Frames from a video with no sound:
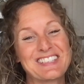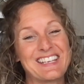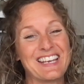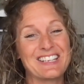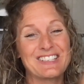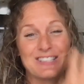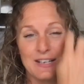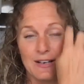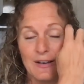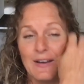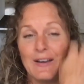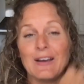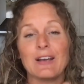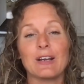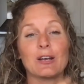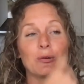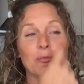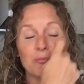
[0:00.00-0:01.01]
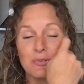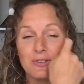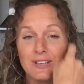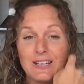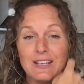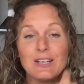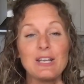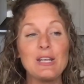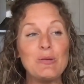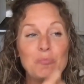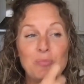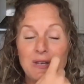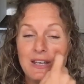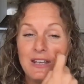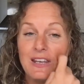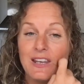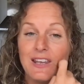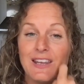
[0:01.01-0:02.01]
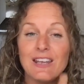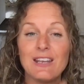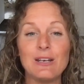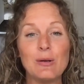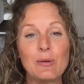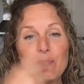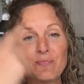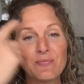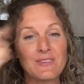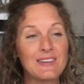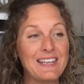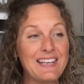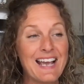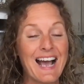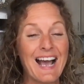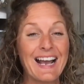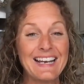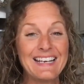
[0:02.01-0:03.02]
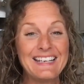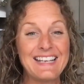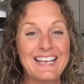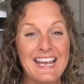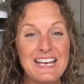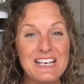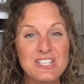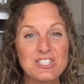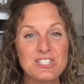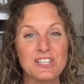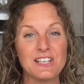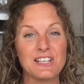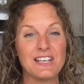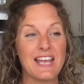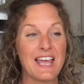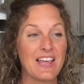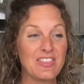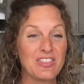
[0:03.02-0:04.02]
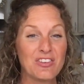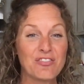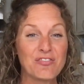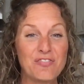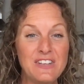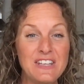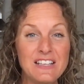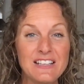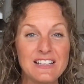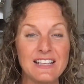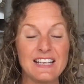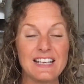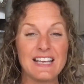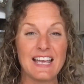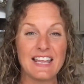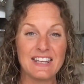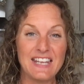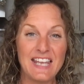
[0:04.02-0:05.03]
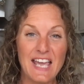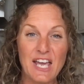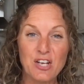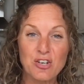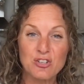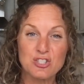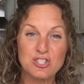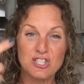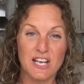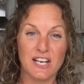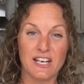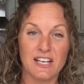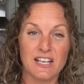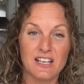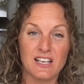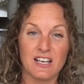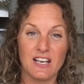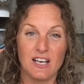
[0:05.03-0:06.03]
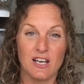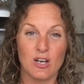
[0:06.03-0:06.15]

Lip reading: get to completely be in the ideation and the feeling and the energetic